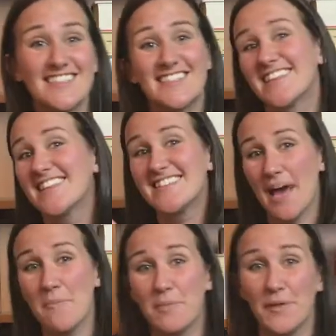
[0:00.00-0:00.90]
to the
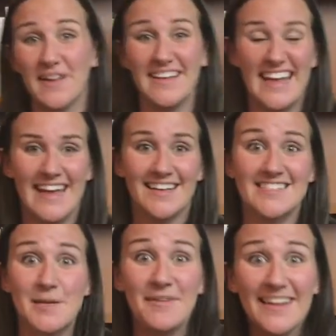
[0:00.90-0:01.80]
temple, and
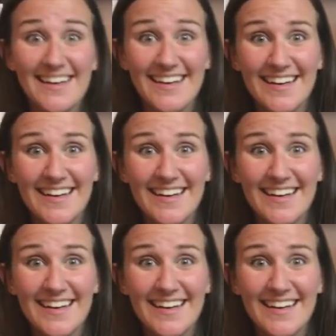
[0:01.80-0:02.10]
Simeon,